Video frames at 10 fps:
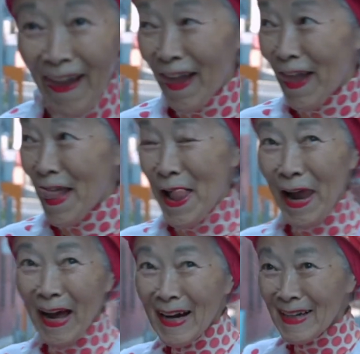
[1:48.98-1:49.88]
the
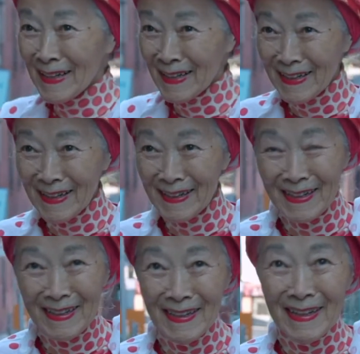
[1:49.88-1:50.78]
housing,
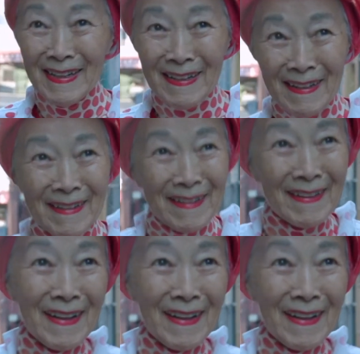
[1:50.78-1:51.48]
but also it's